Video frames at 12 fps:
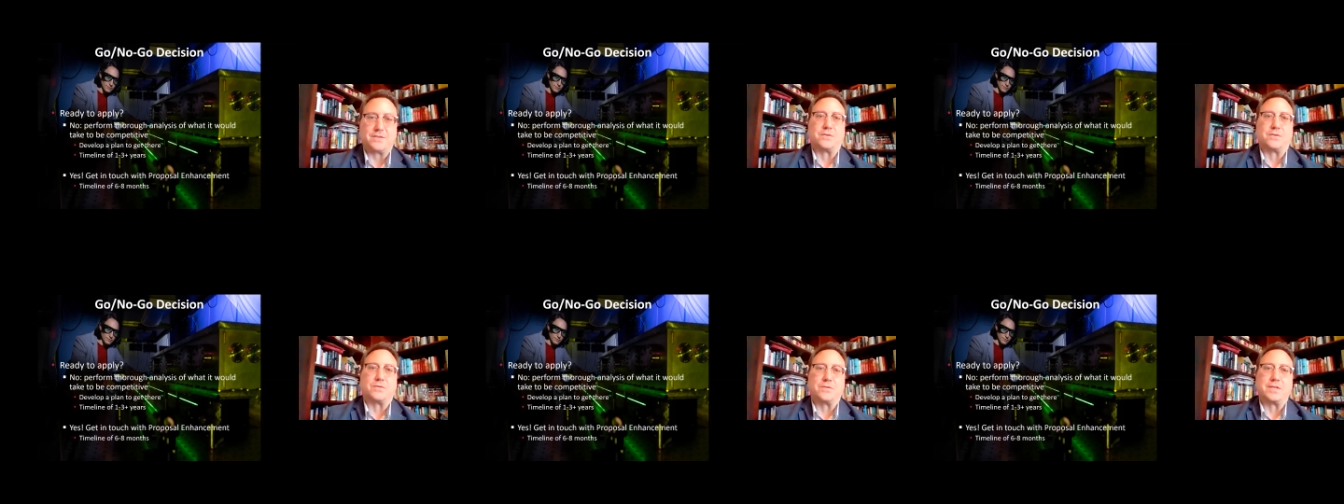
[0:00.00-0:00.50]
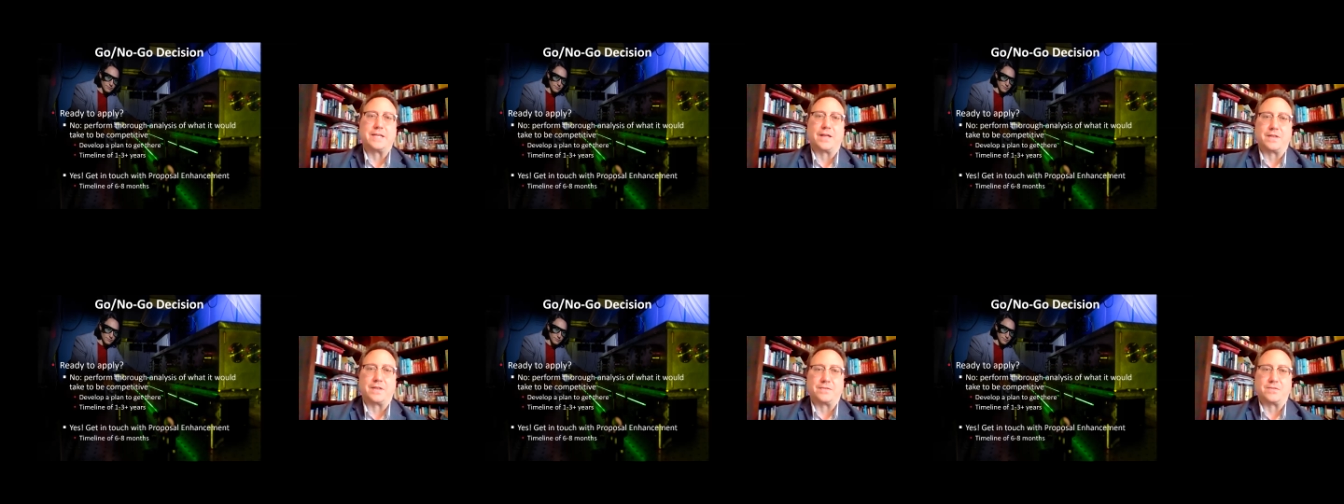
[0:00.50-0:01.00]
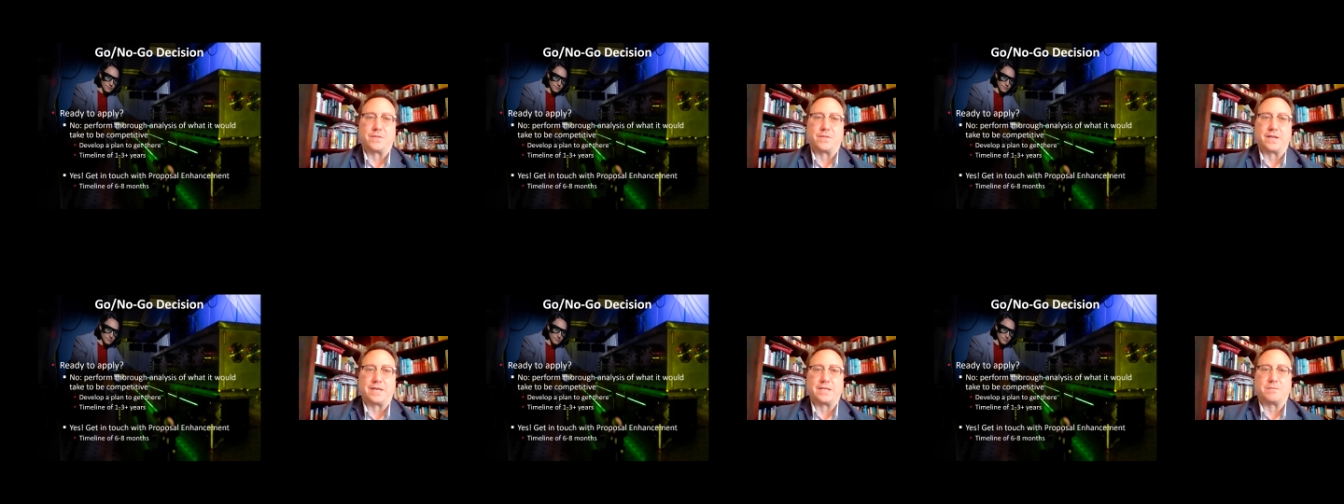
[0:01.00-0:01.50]
to get things to where
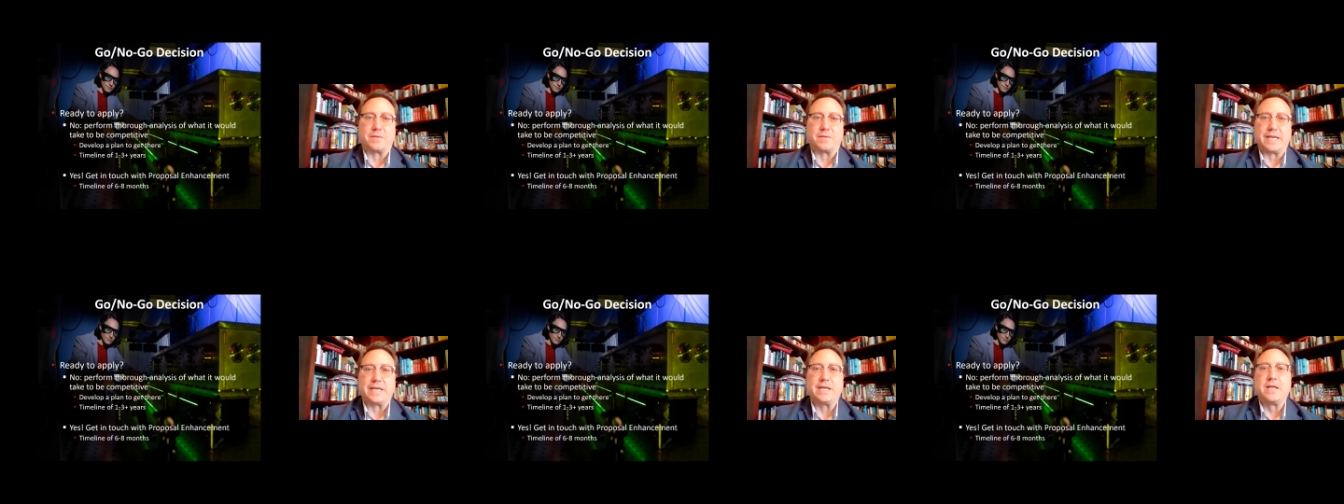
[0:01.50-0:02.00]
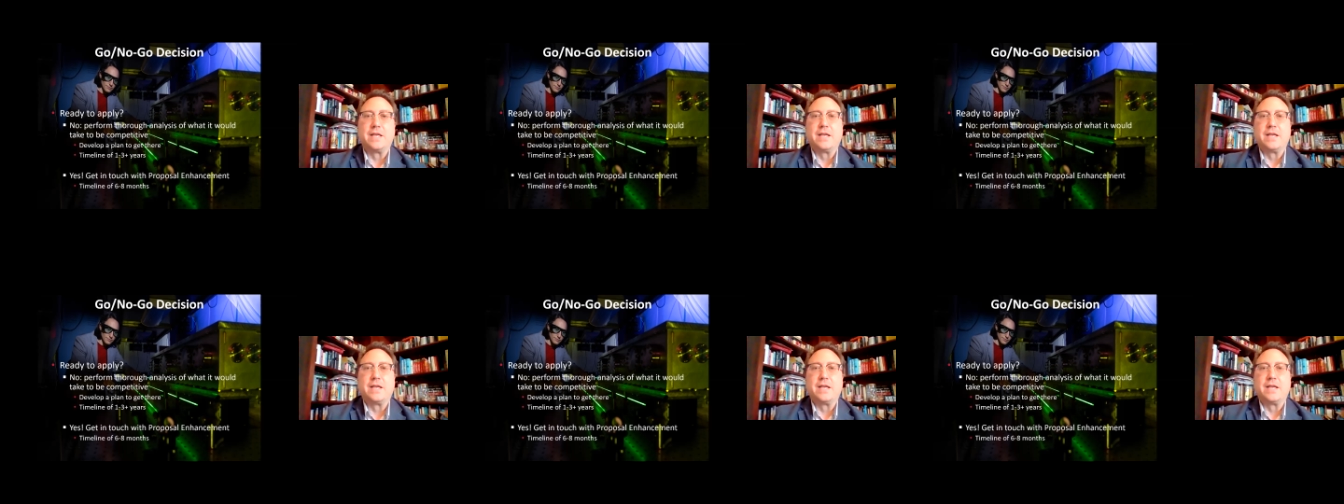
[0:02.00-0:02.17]
they need to be.